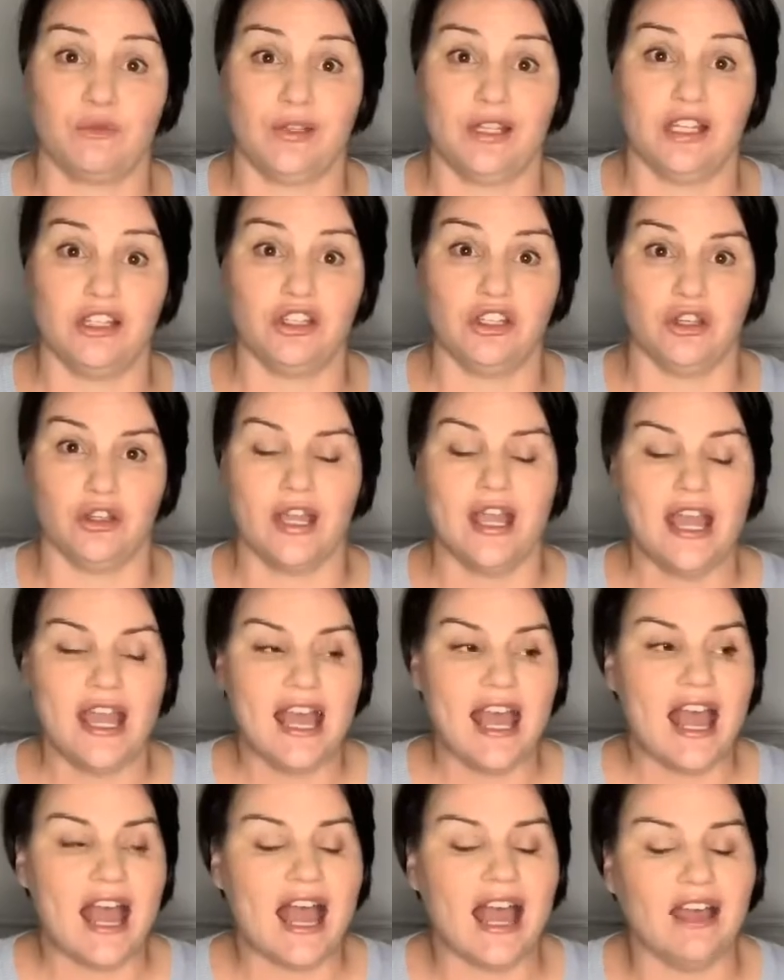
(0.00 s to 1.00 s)
within you.
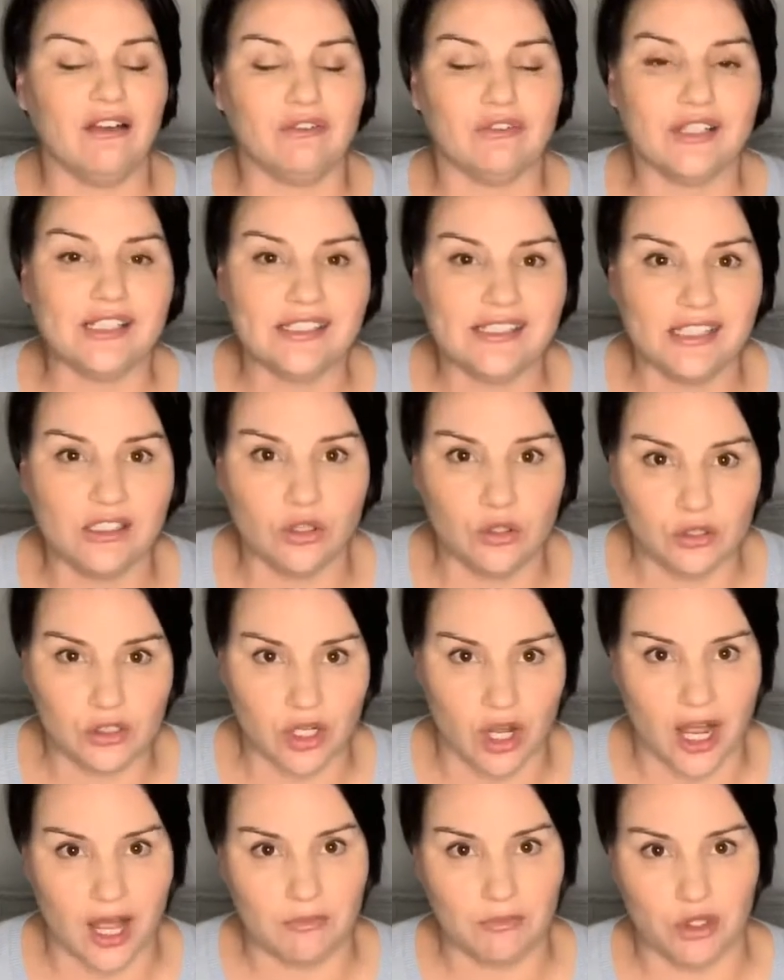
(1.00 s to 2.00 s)
Every single
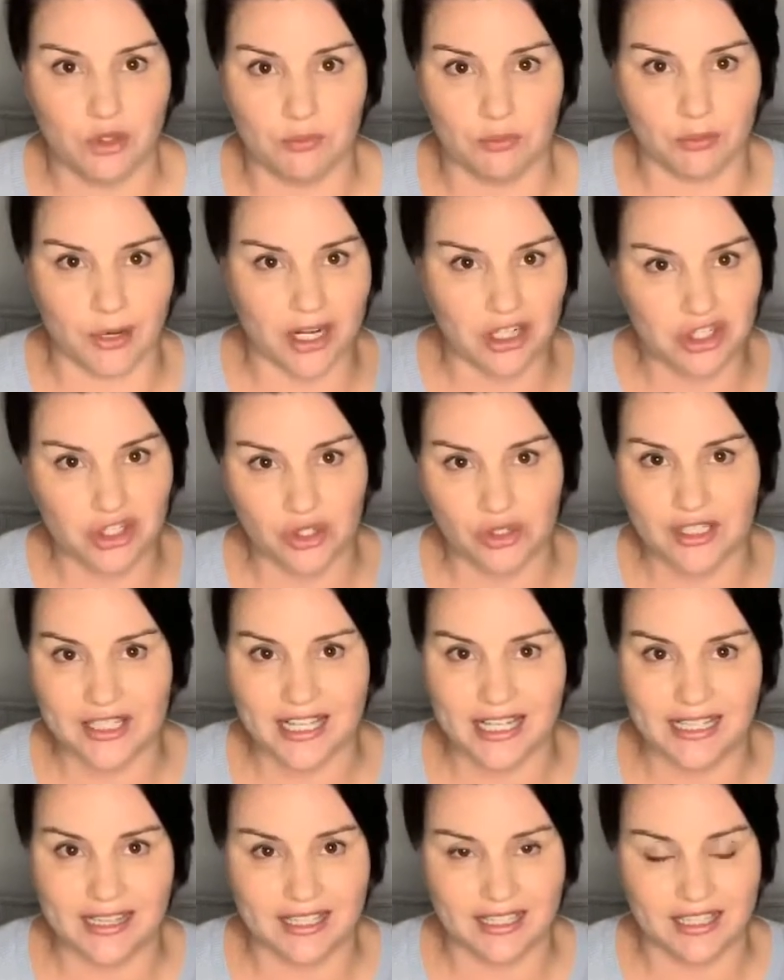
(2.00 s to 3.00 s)
time you brush your
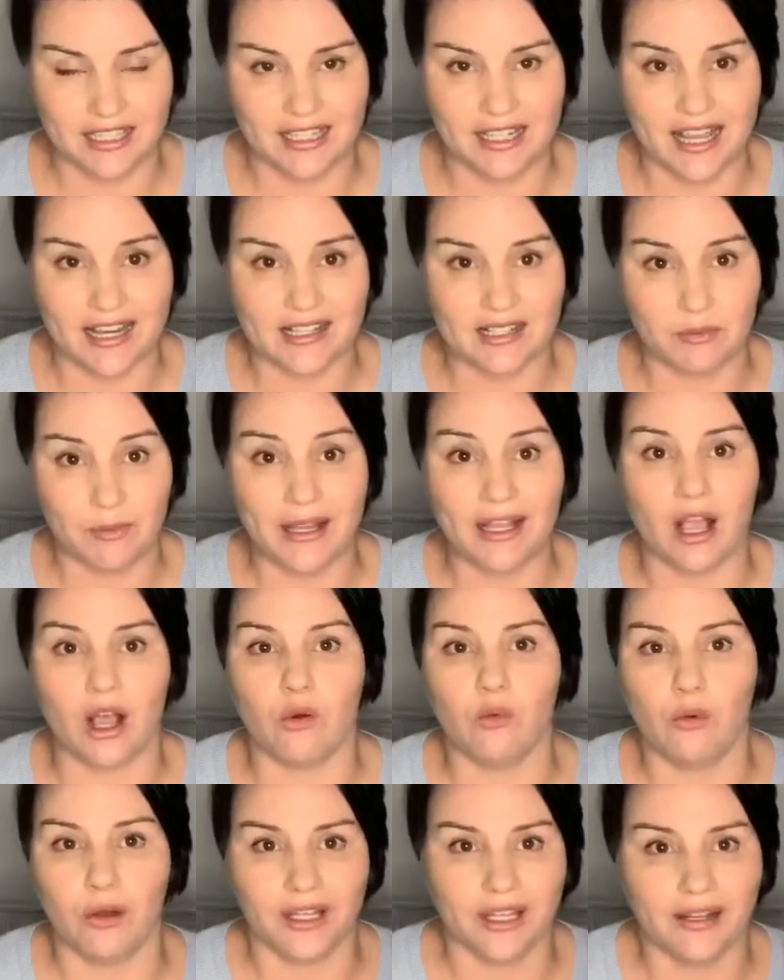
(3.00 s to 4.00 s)
teeth in the next week, I
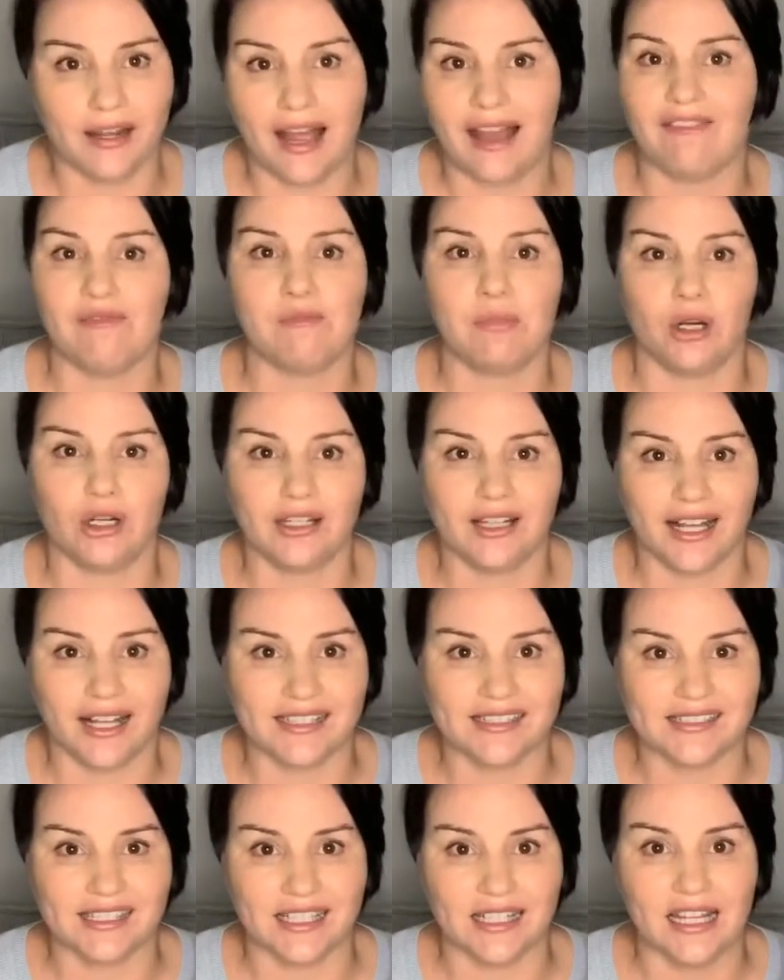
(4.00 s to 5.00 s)
want you to have a
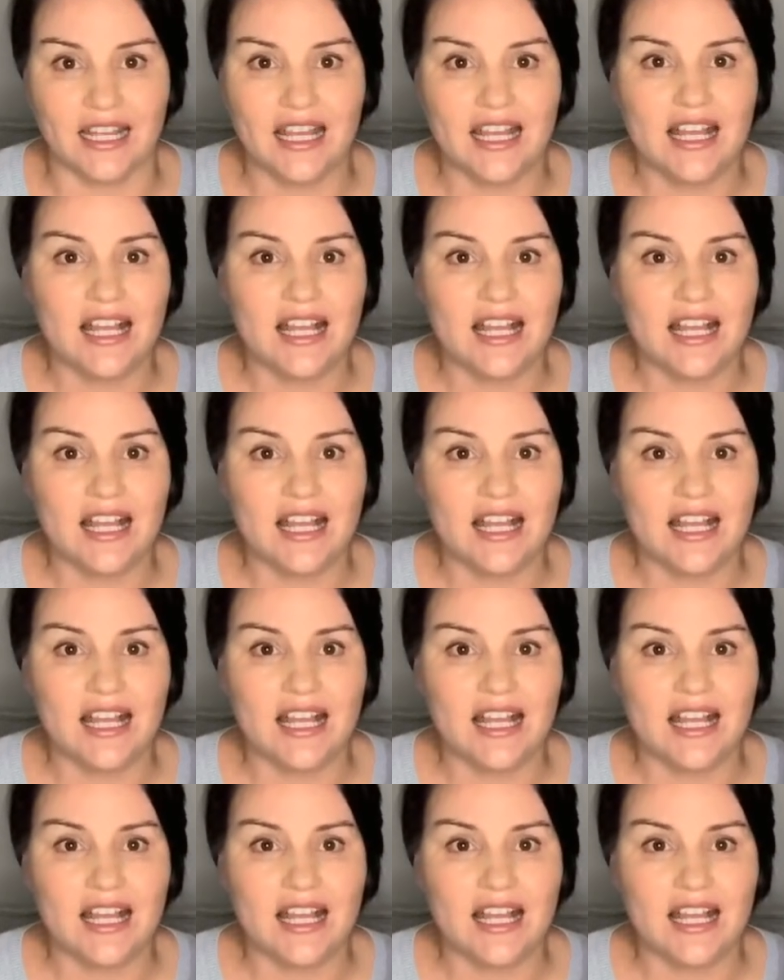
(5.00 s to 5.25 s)
podcast in.